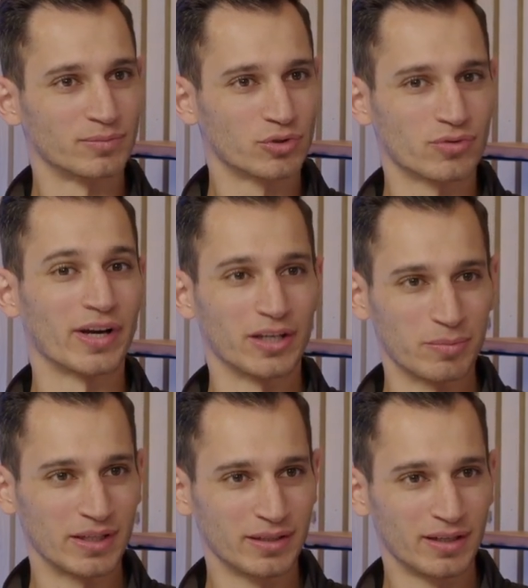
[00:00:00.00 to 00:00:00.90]
trained
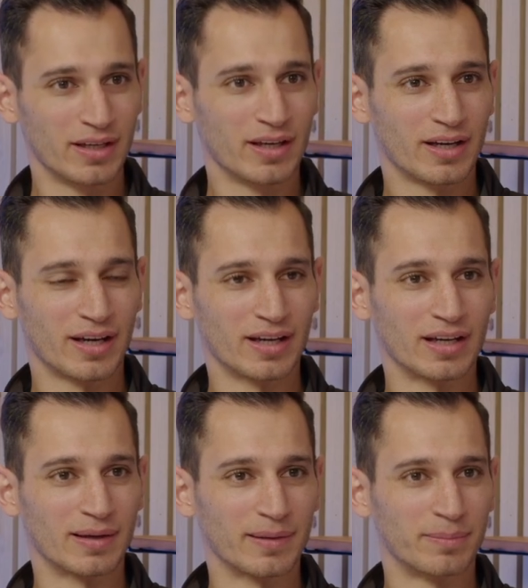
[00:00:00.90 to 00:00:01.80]
me
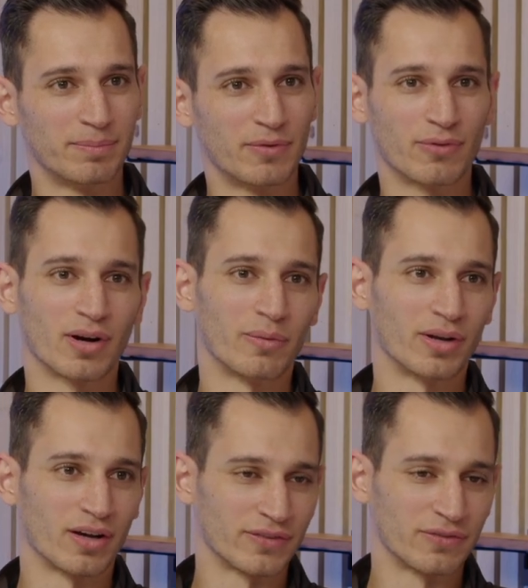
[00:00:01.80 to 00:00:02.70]
before I went
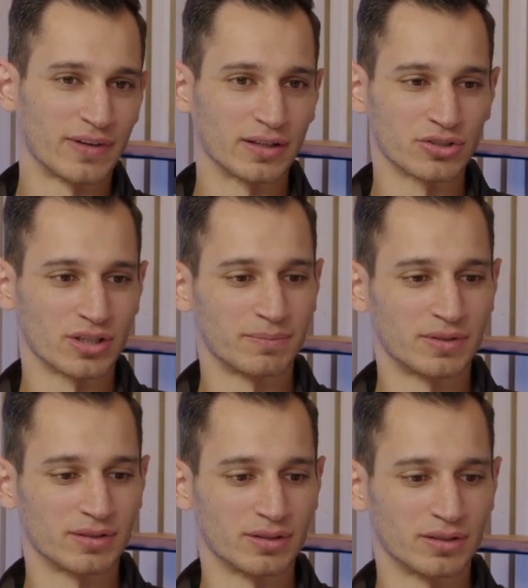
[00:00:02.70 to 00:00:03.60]
off to fellowship
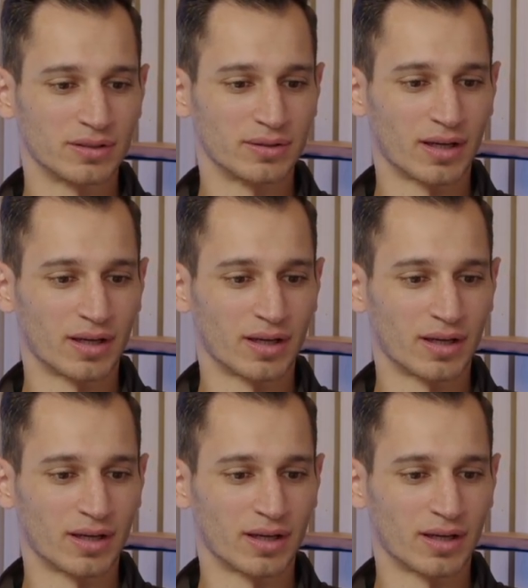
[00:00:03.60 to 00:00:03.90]
to